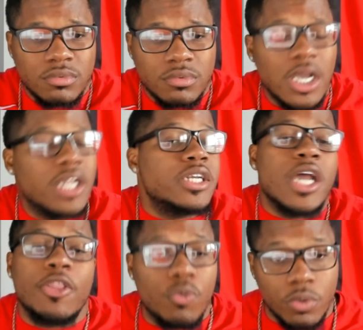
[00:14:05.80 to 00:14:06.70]

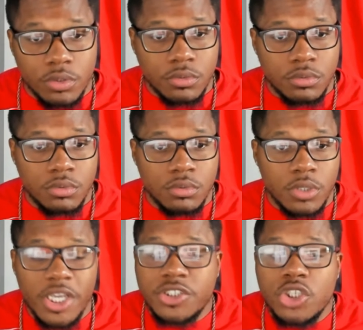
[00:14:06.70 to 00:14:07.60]
Another one.
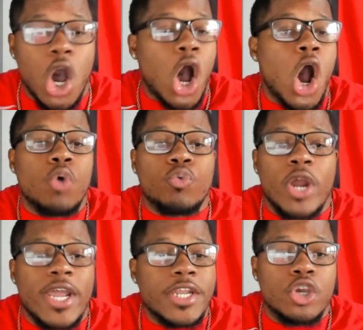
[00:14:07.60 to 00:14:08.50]
It's
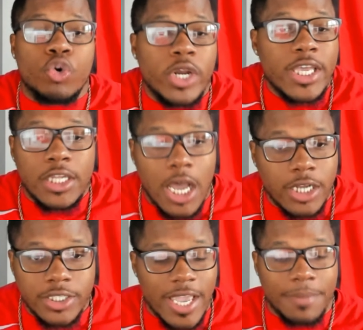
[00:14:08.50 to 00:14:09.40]
already
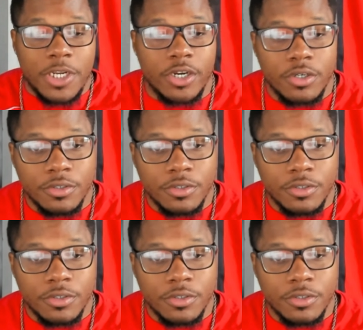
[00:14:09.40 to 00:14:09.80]
gridlocked, damn near.